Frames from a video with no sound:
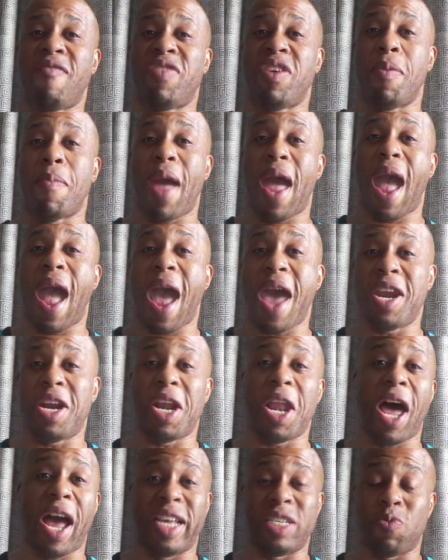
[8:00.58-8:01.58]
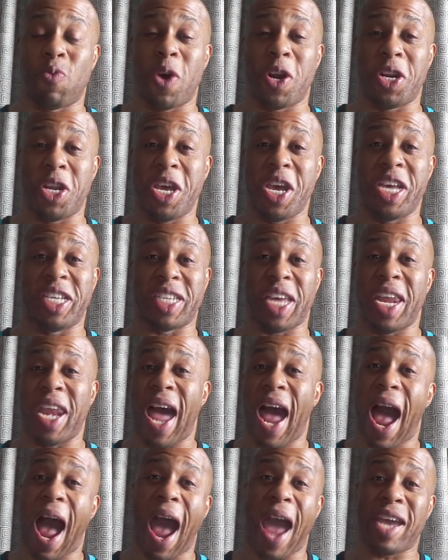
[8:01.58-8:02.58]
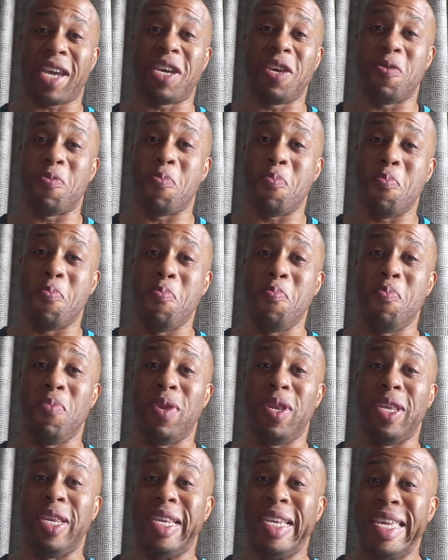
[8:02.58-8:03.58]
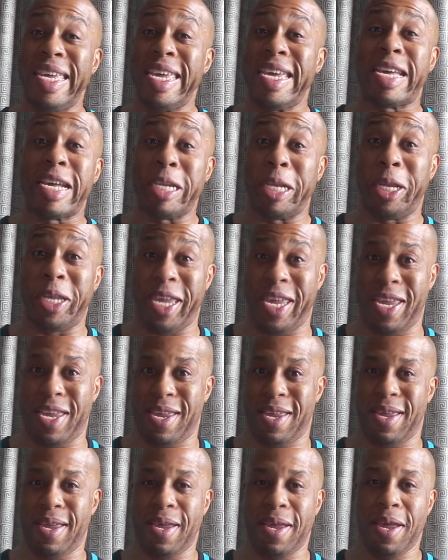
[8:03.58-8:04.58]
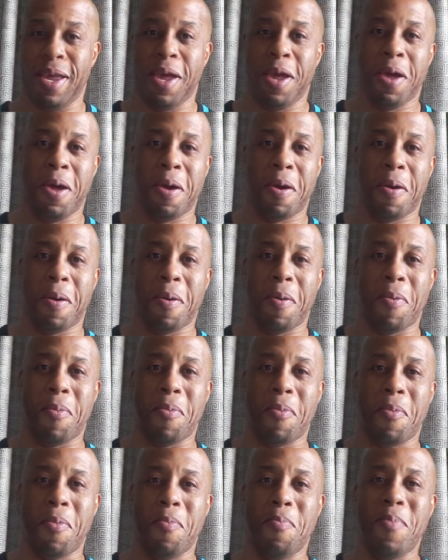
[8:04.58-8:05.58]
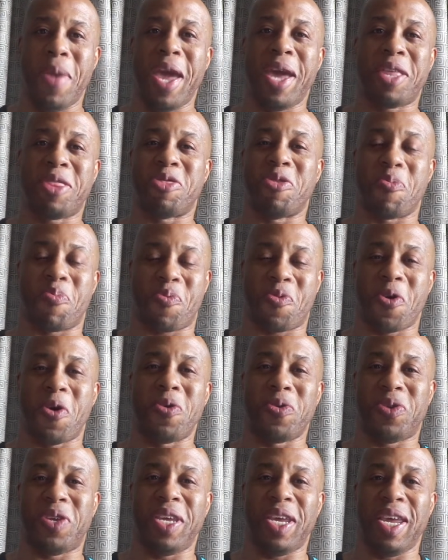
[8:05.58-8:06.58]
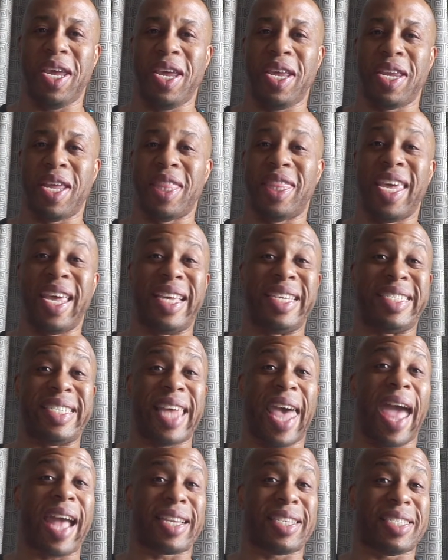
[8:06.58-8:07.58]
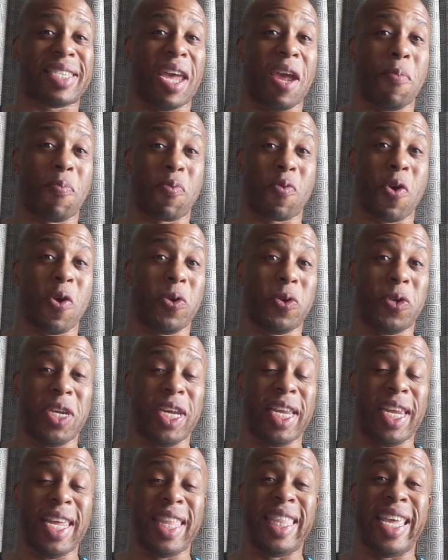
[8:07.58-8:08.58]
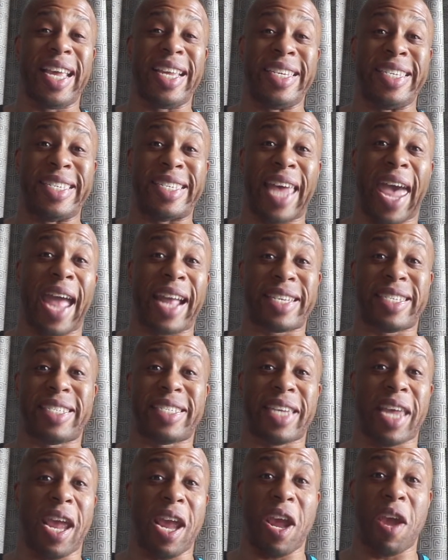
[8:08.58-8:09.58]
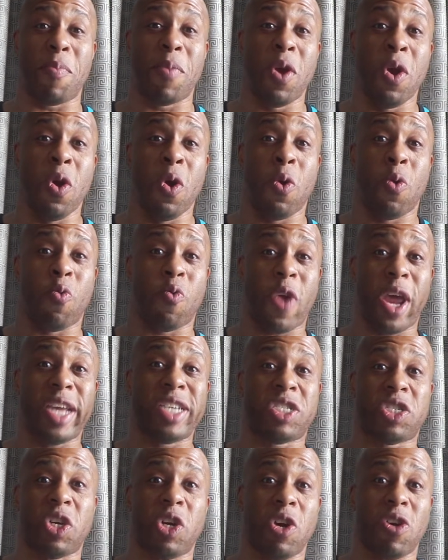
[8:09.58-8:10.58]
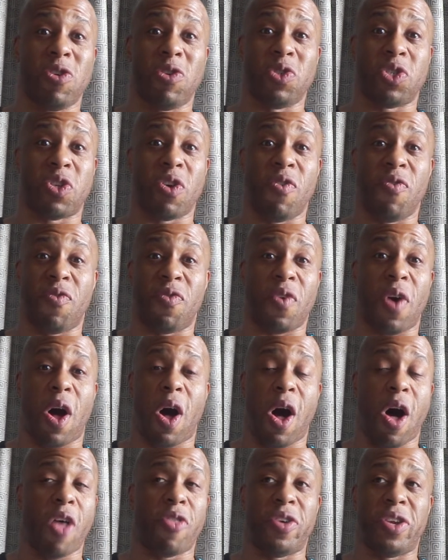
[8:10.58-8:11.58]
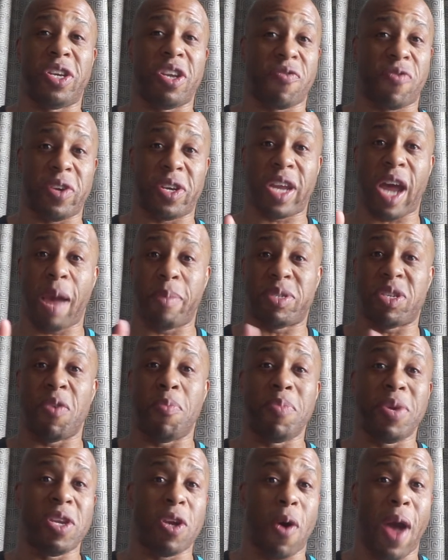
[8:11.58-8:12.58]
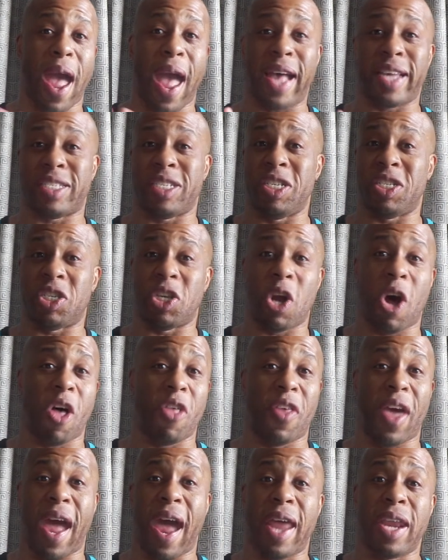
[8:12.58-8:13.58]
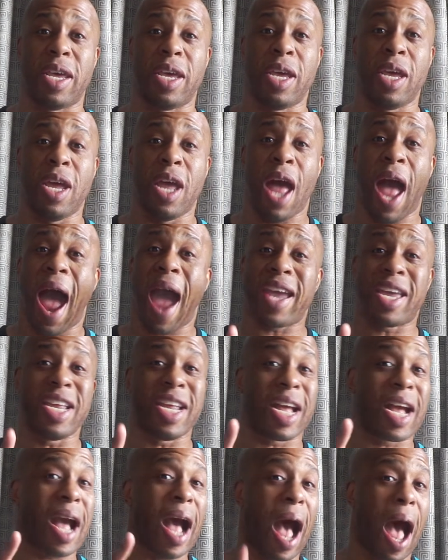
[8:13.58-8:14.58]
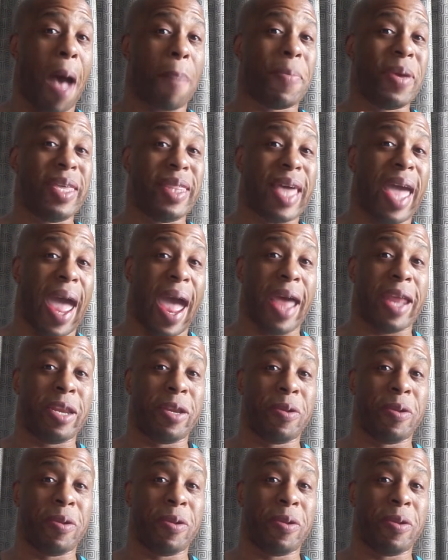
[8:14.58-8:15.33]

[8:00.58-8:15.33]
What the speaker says: them analyze what it is, and I can legally make the protein, the exact same protein, in the exact same ratios of all the different types of amino acids and all that. I can copy that